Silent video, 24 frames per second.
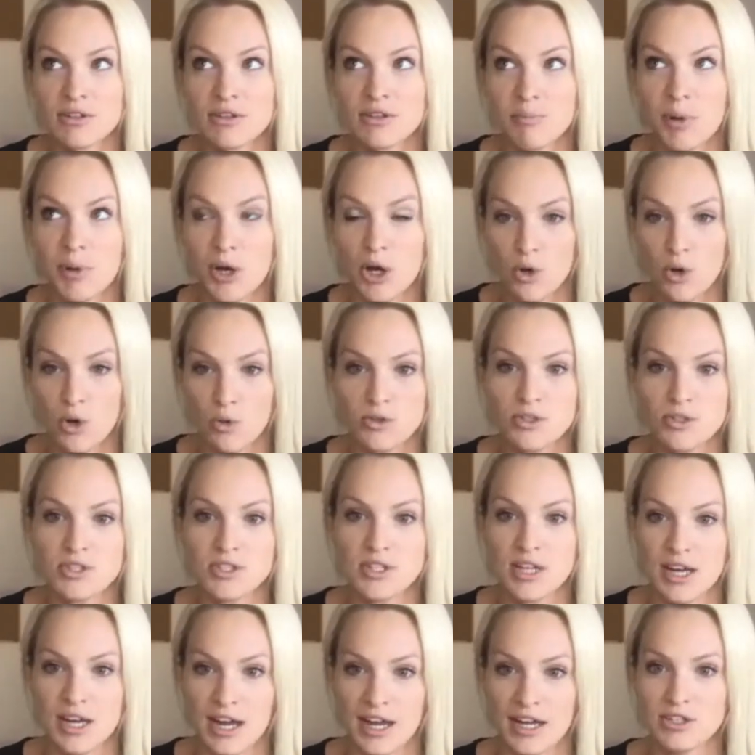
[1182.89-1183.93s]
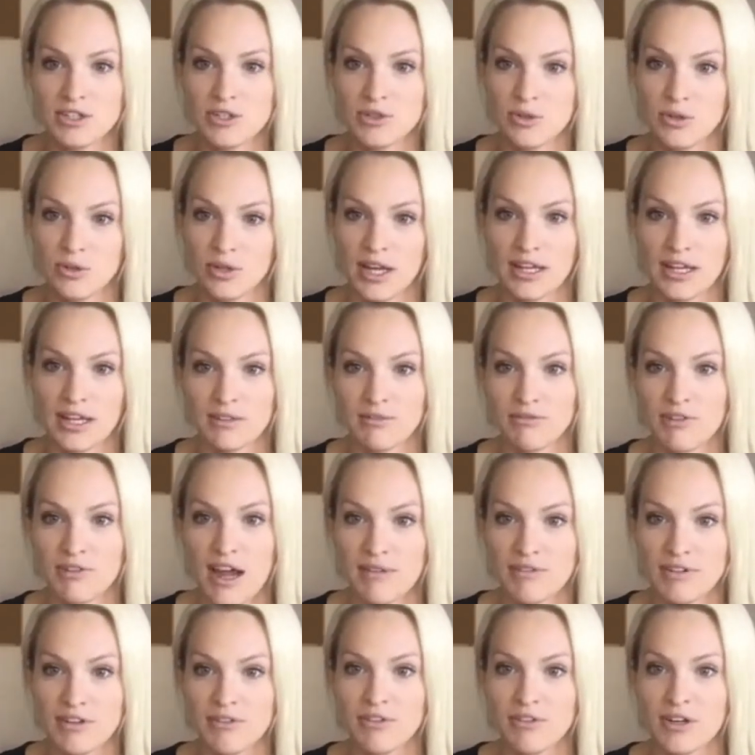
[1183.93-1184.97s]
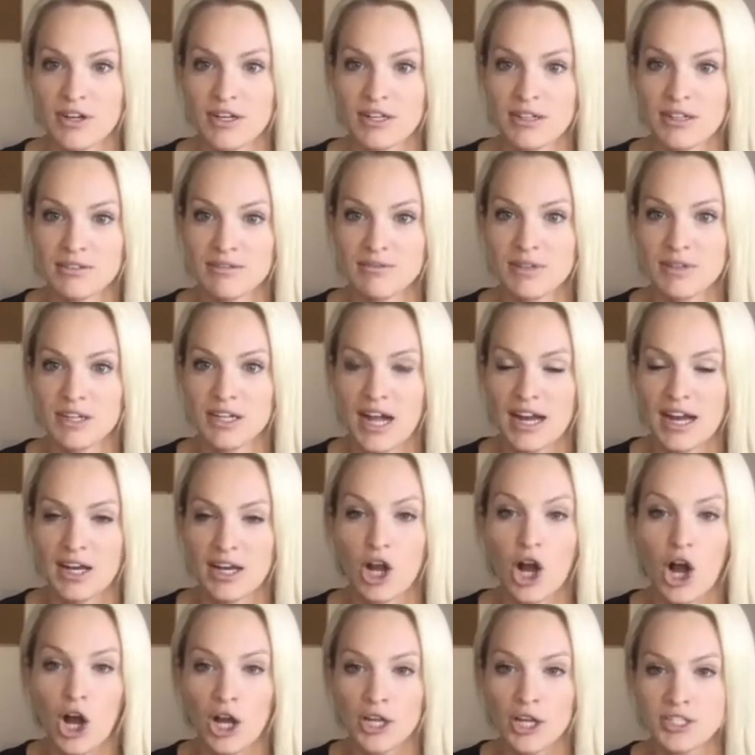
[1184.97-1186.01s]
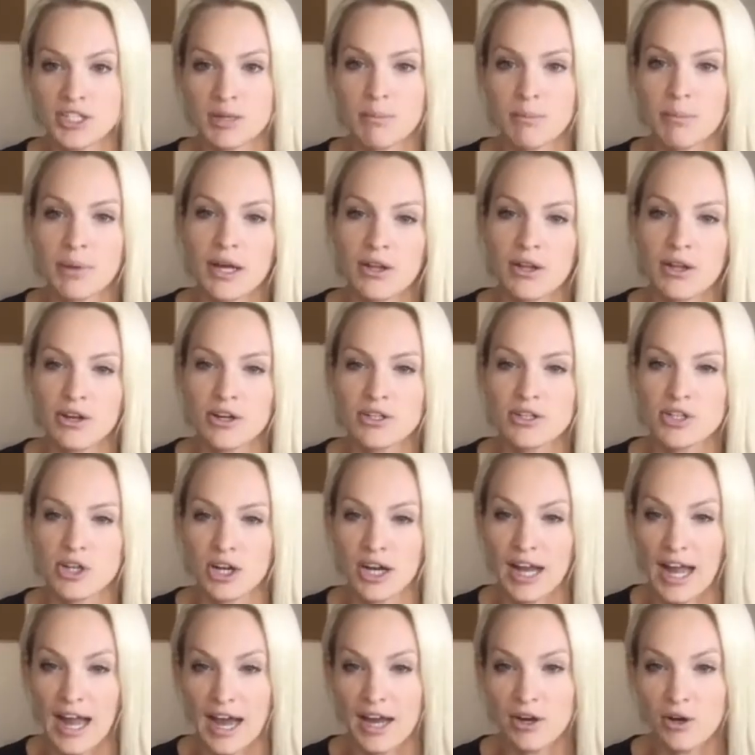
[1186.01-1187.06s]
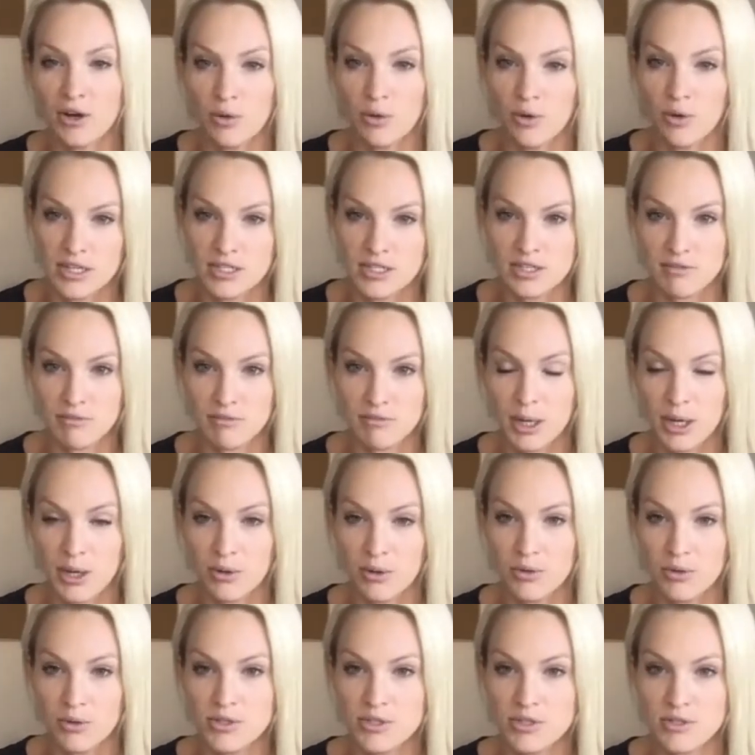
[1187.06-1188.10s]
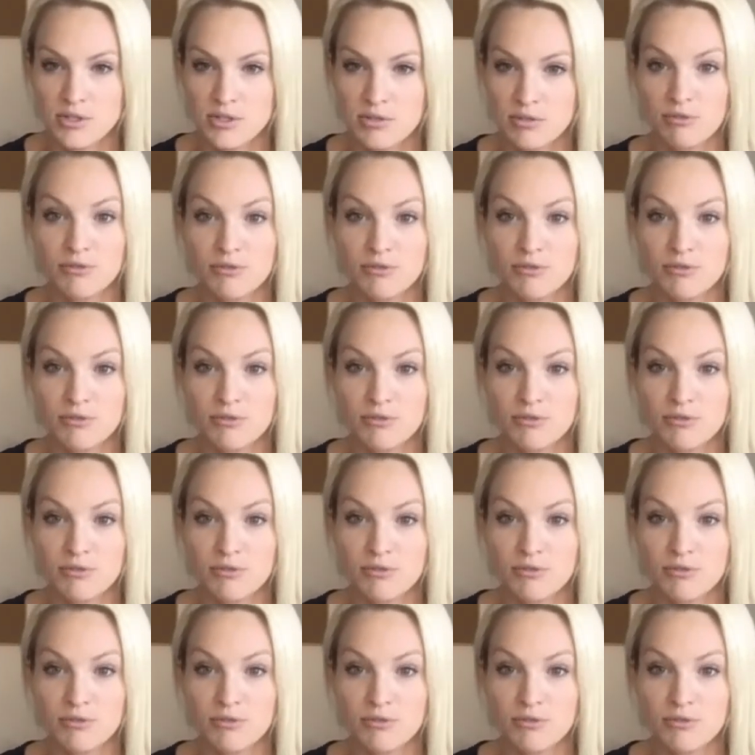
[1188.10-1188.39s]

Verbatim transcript: posts that I do, like five different kind of content pillars or categories of posts.